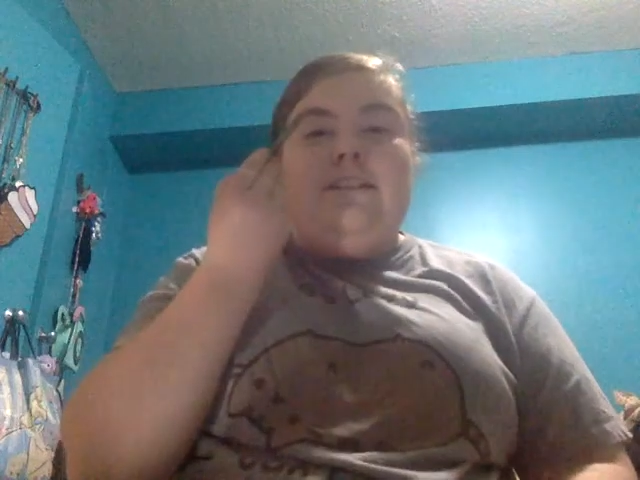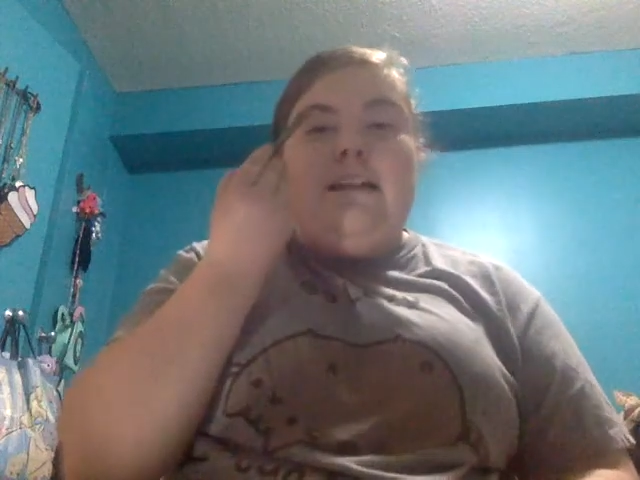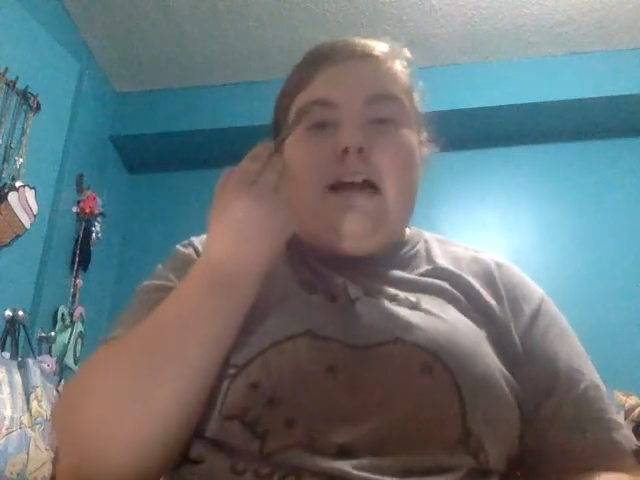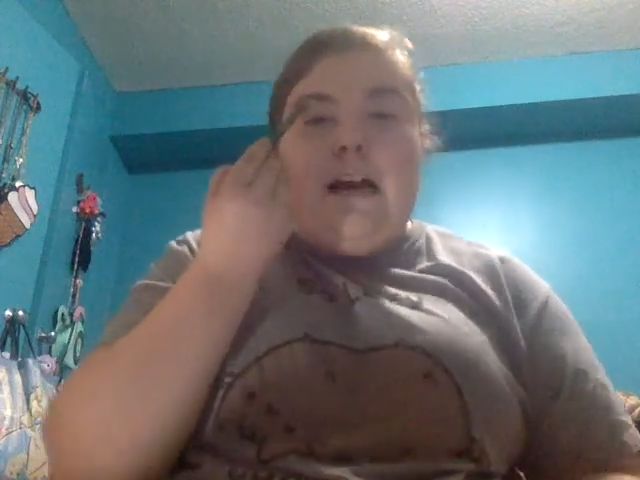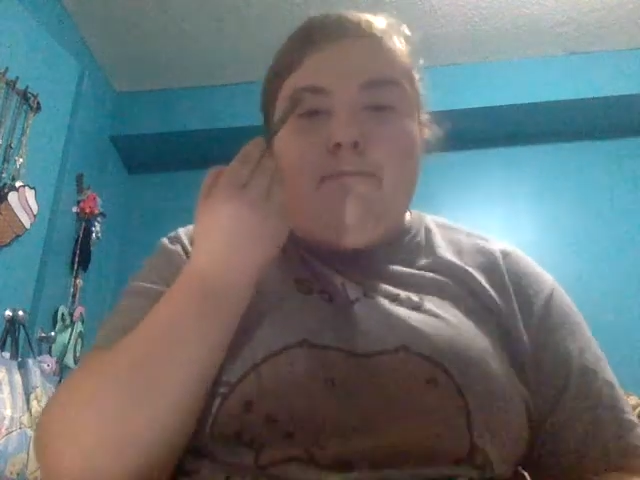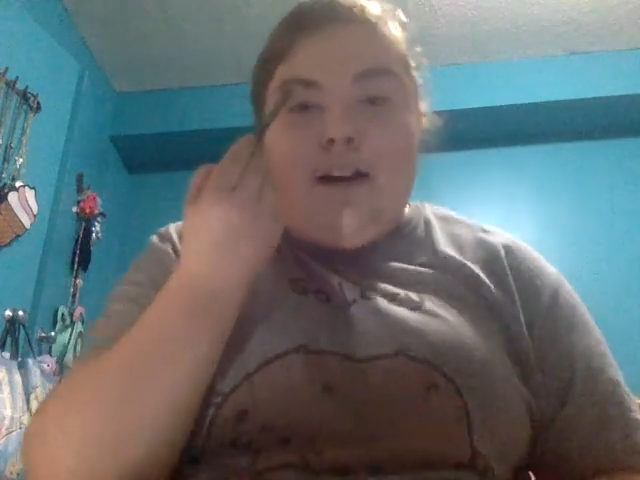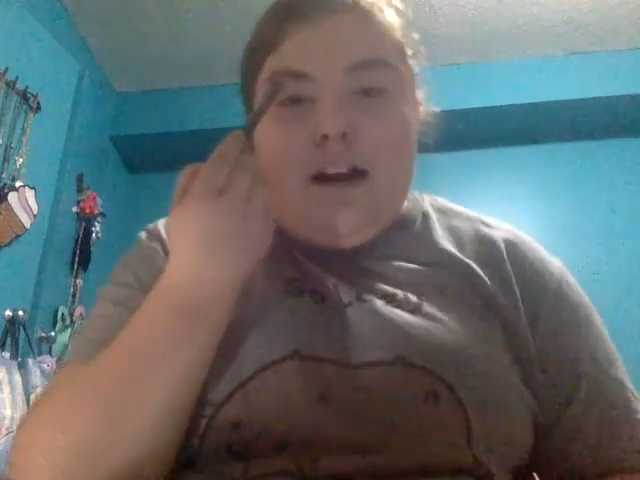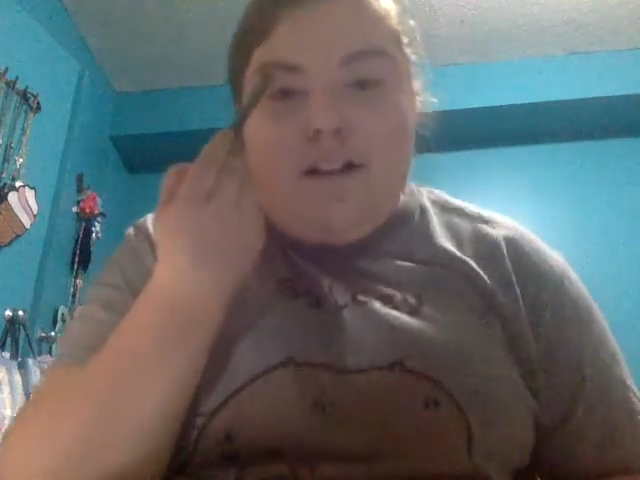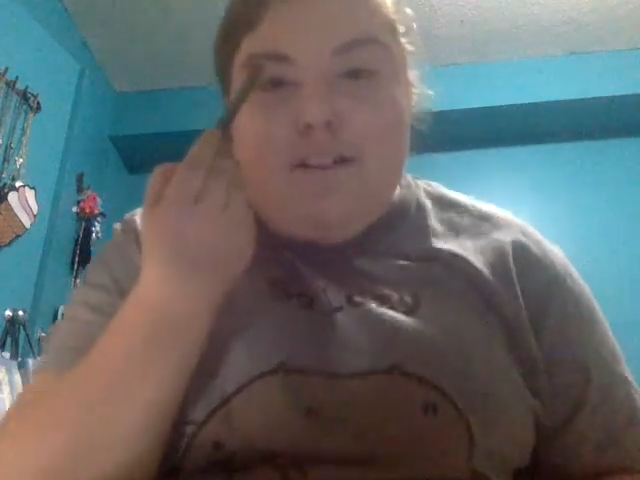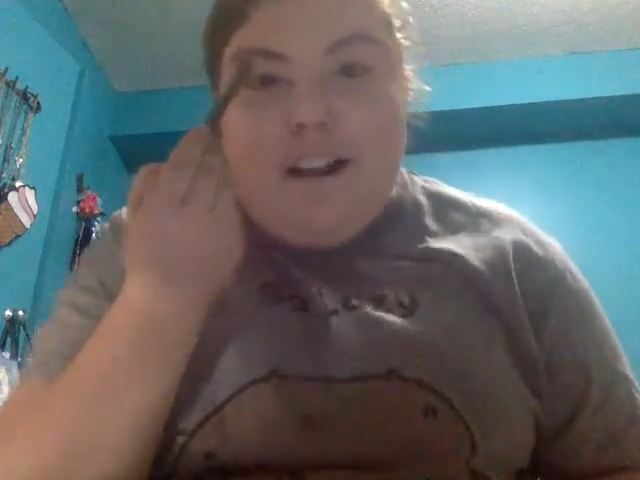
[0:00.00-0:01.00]
to the
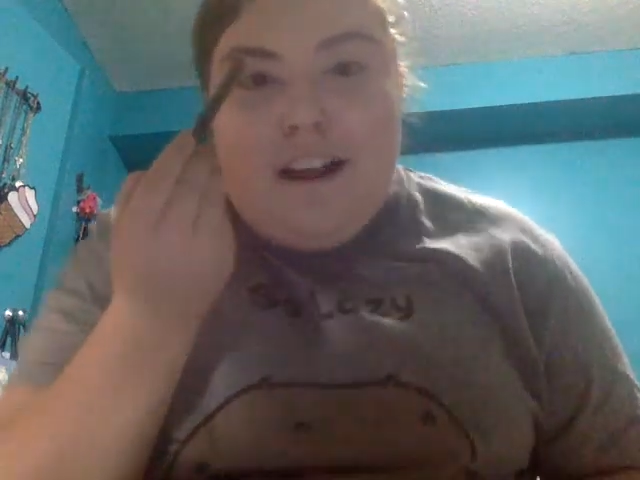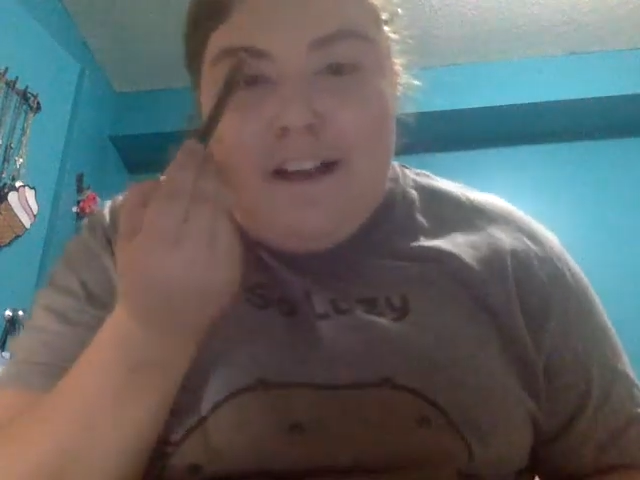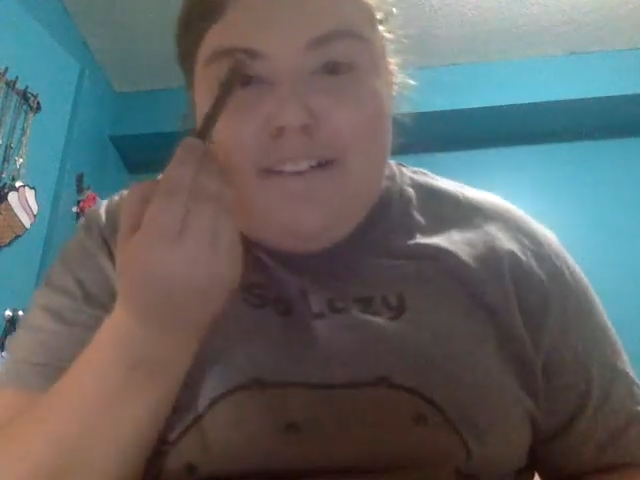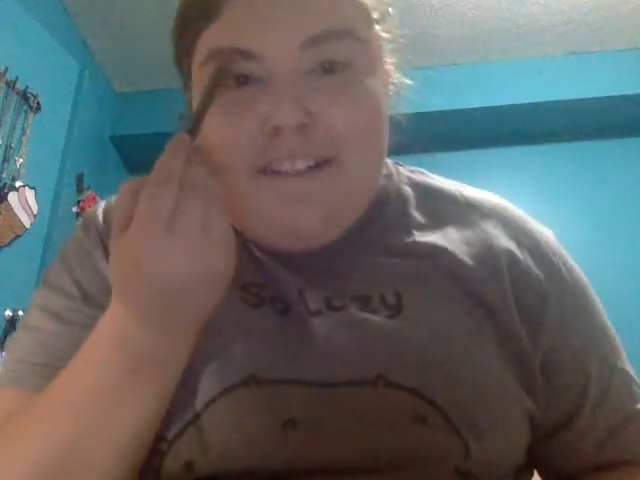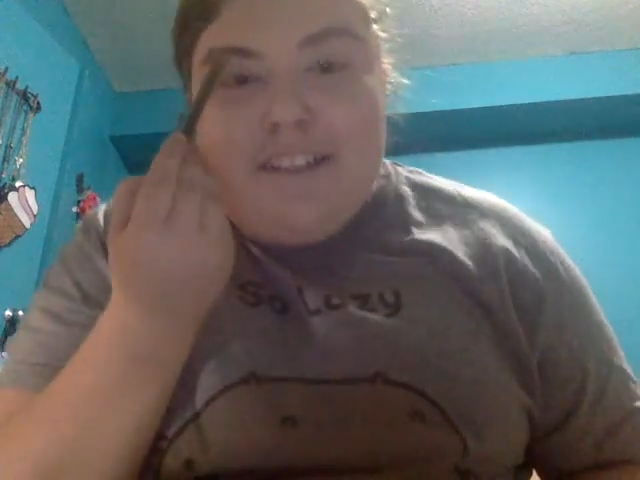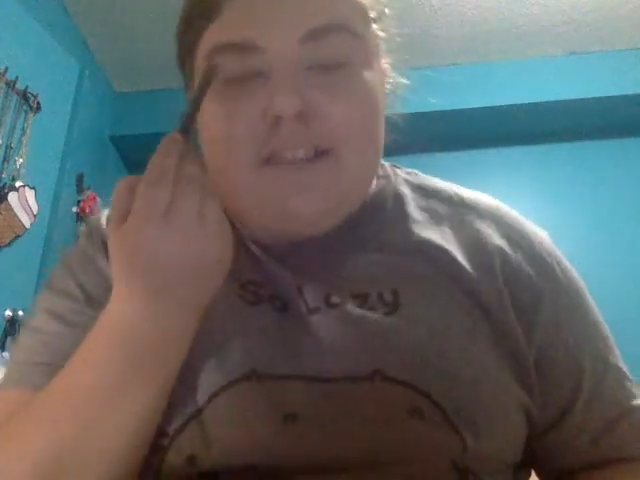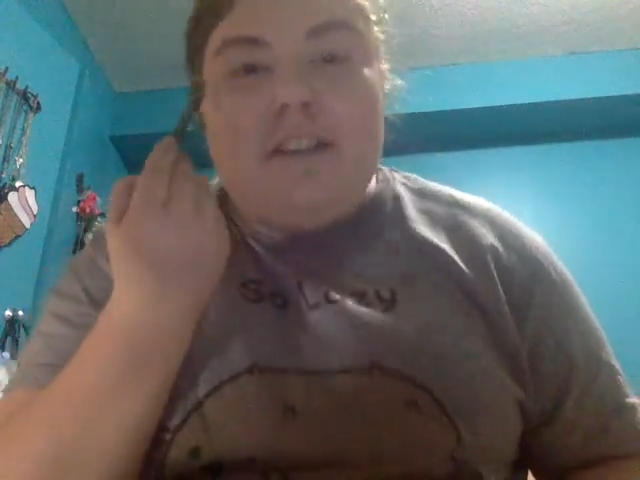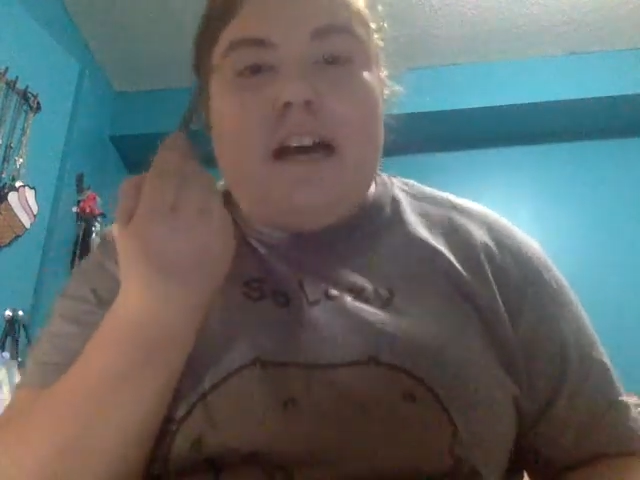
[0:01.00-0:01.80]
eyebrow. So